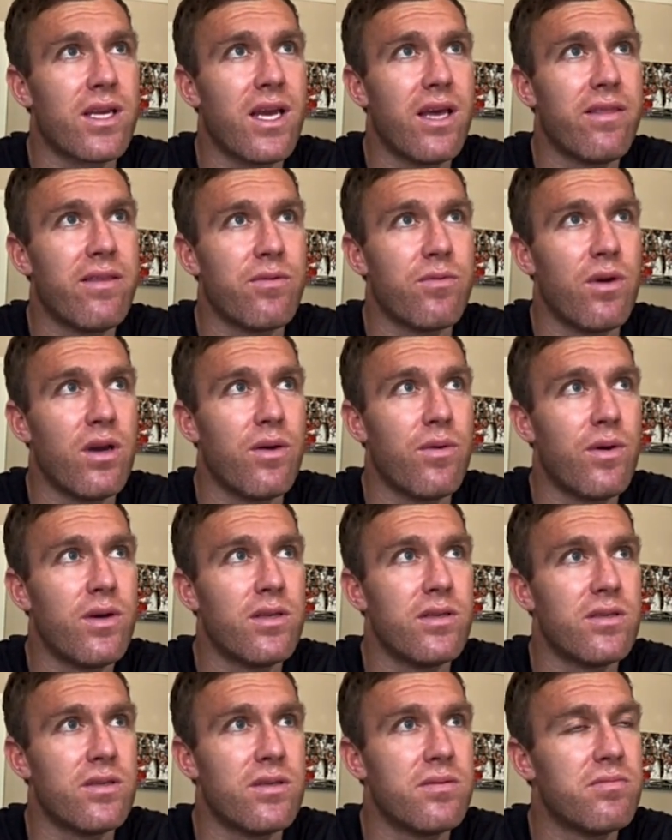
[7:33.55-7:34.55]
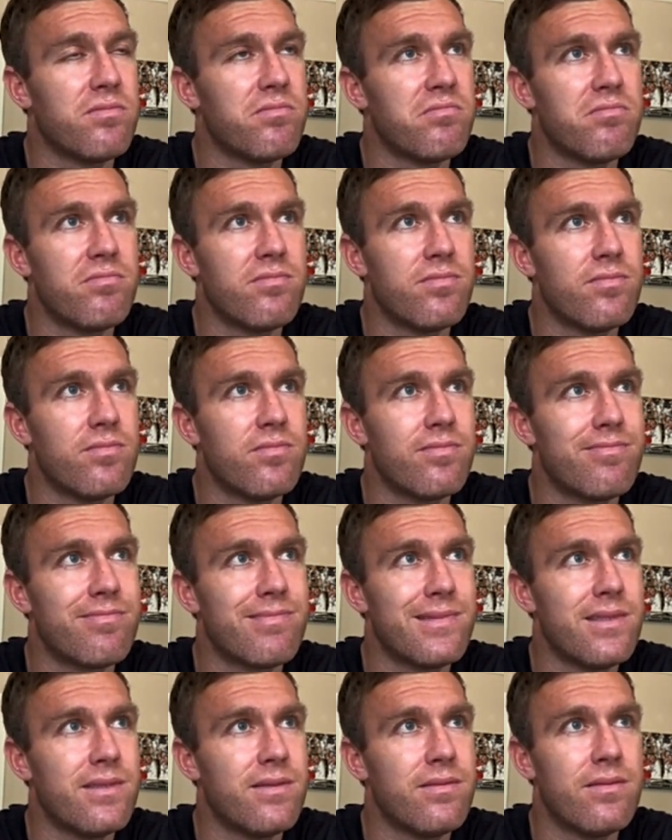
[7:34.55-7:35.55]
I can't think what it was.
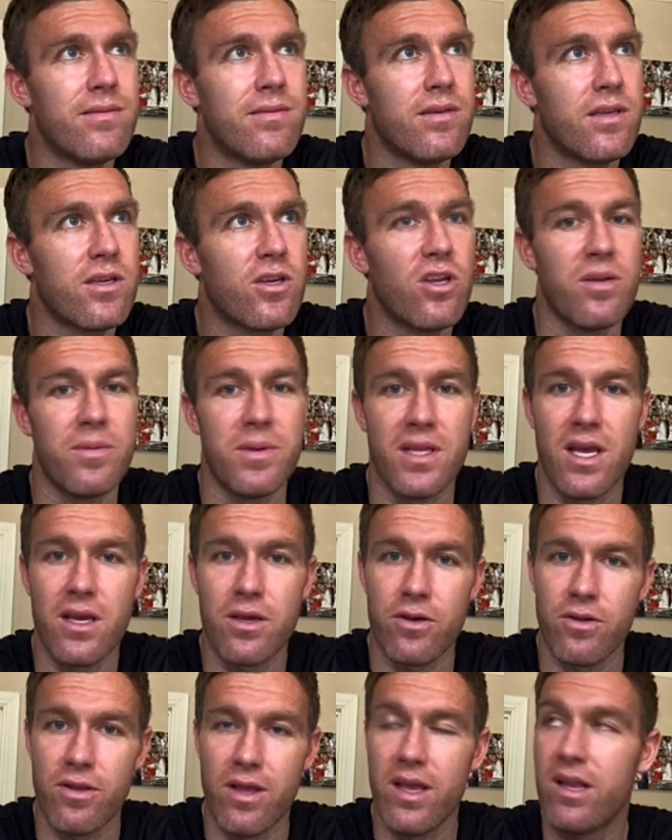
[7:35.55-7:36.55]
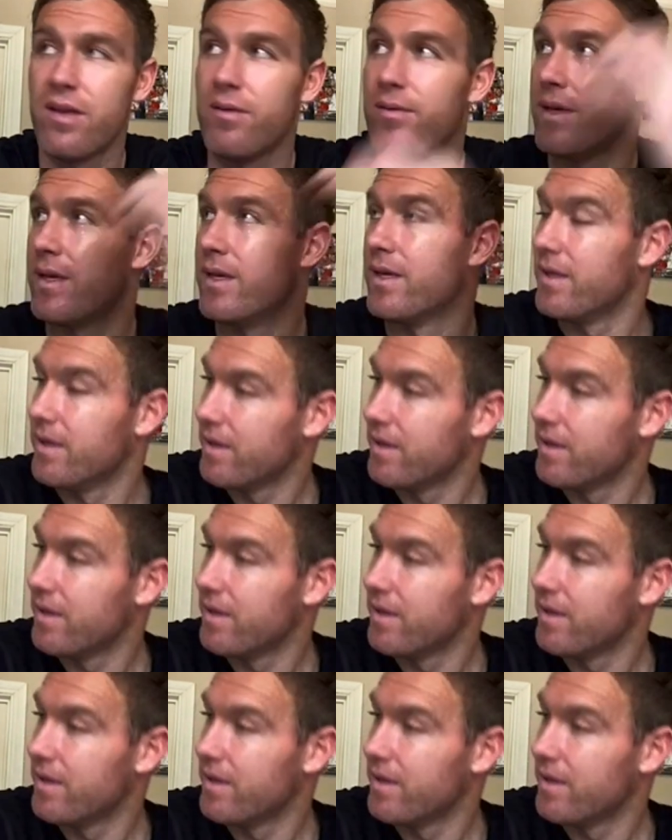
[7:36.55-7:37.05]
Could have been that good anyway.